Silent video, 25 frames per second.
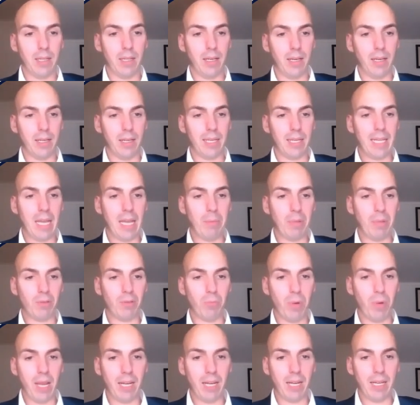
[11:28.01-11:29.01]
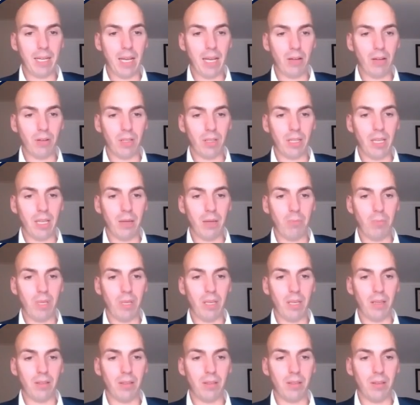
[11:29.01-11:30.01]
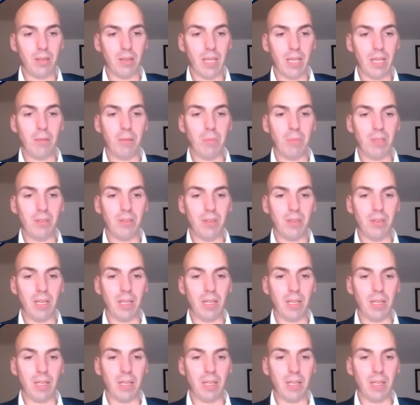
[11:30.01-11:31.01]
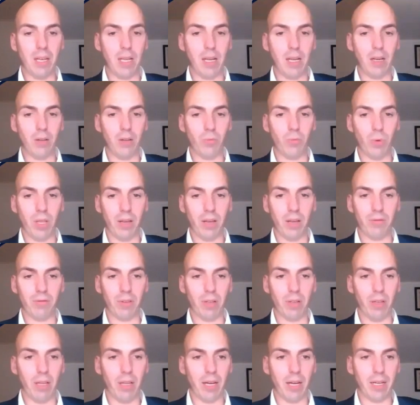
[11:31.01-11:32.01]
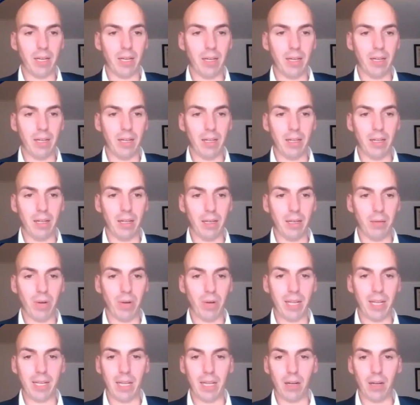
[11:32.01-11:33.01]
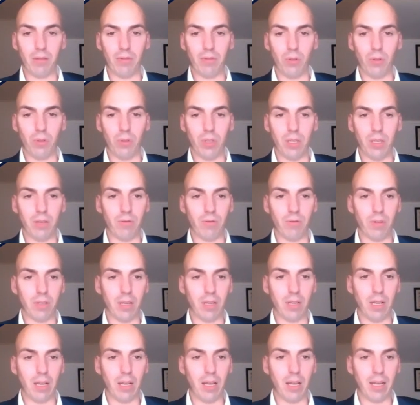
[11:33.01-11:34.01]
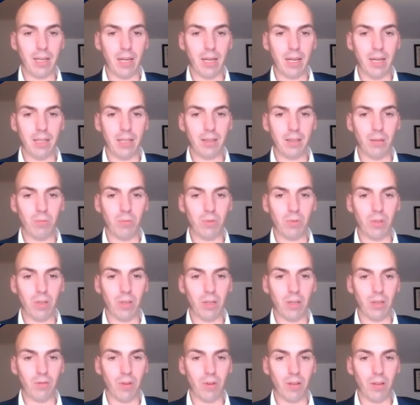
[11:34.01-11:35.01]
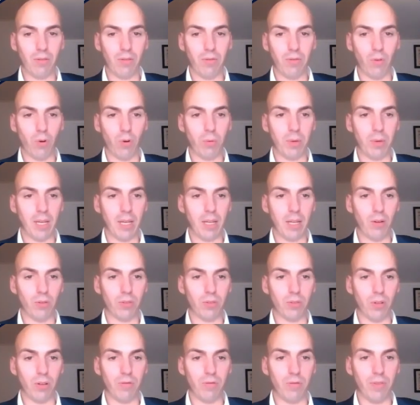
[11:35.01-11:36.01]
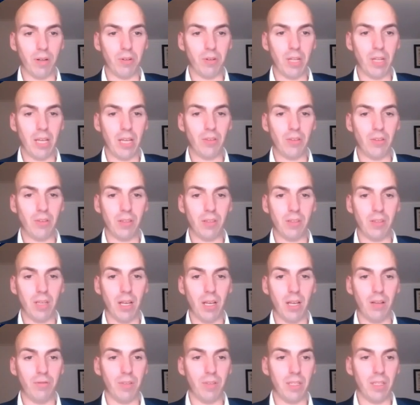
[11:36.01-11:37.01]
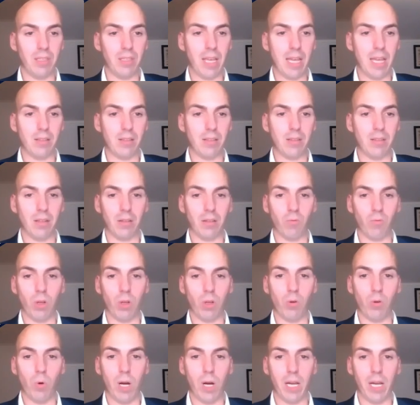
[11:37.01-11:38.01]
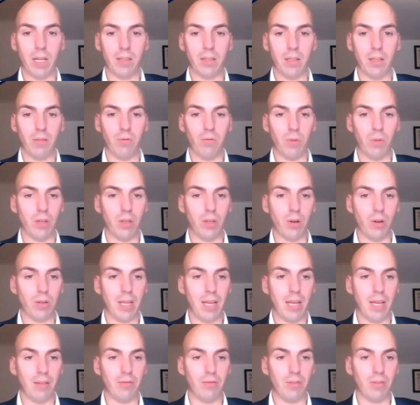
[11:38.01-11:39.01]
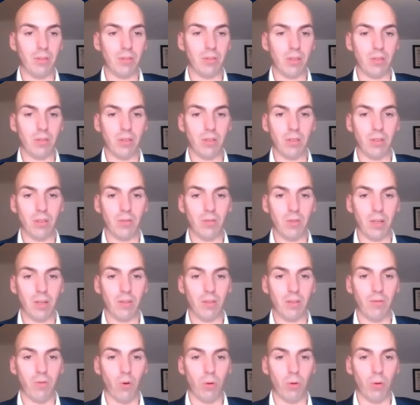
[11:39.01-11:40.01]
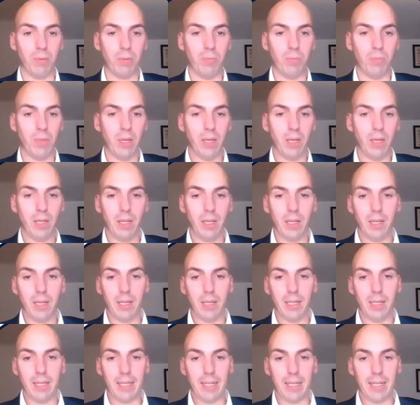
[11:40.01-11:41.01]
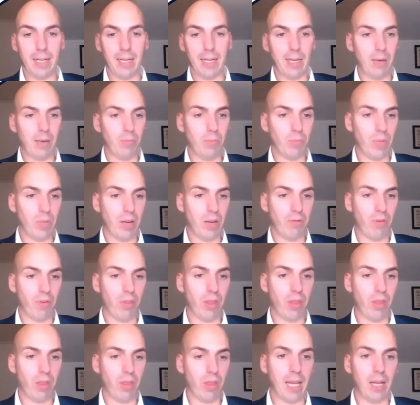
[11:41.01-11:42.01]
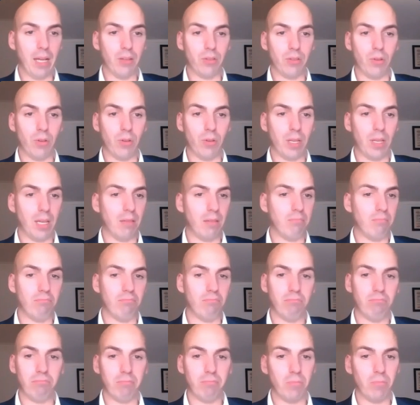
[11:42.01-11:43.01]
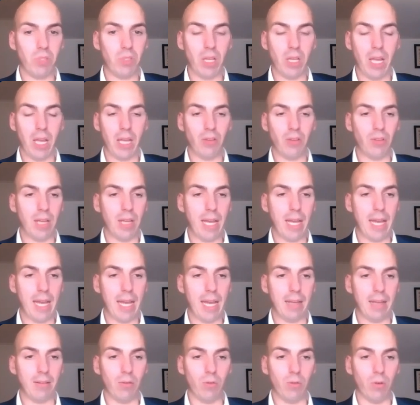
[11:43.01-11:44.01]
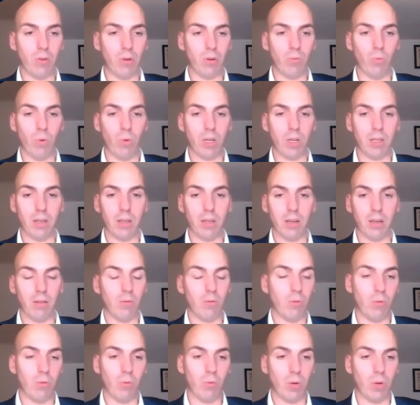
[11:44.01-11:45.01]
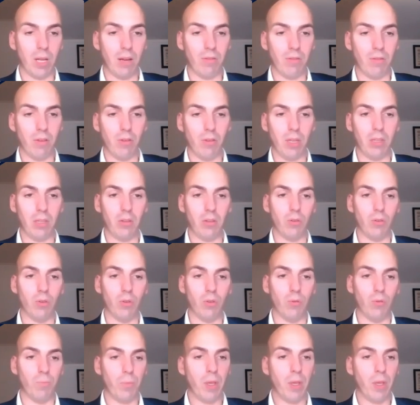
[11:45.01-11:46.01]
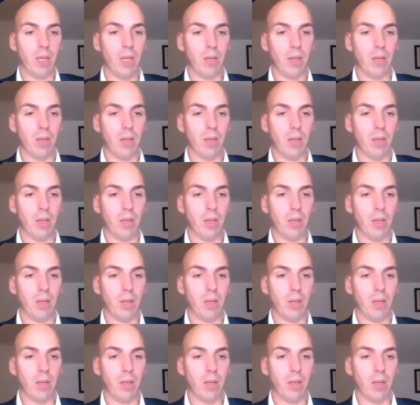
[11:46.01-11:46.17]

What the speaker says: The CAPEX breakdown can be seen here. We have a line breakdown of all the different line items, transformer, and also the foundation itself is hence not required if we don't have such a transformer. Everything else you can change, add, or whatever you need to do.